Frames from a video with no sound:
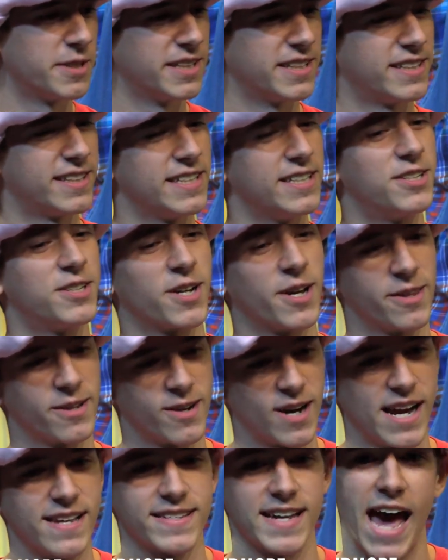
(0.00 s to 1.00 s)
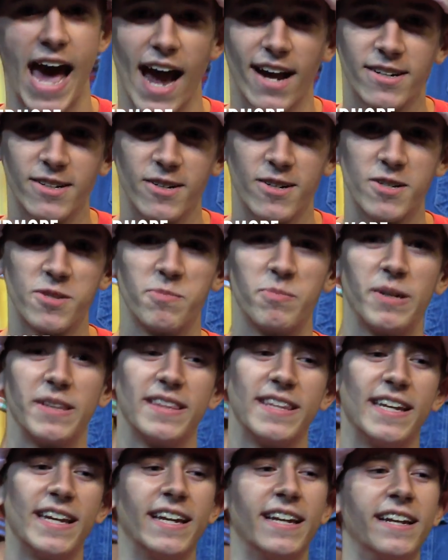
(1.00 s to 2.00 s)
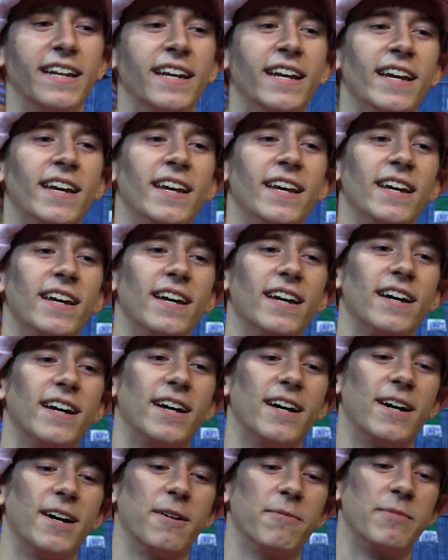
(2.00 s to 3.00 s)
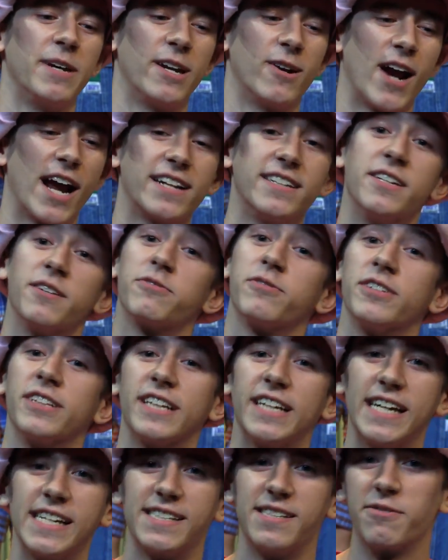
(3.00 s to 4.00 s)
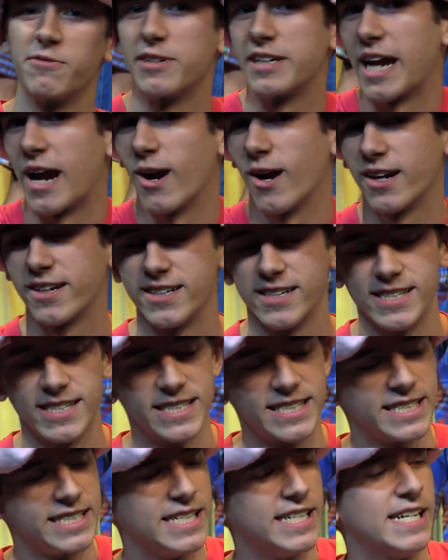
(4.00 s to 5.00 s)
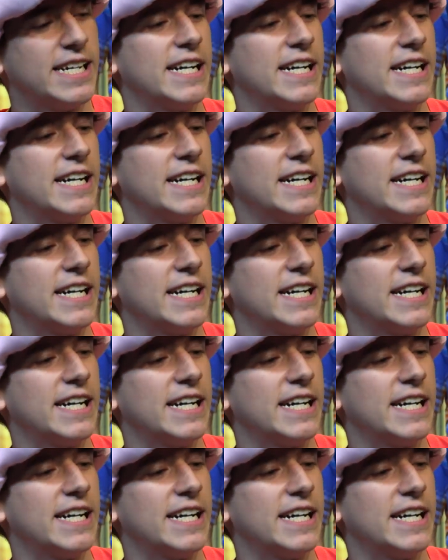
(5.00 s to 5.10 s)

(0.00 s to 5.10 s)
with each other as actors, but then interact differently as different characters.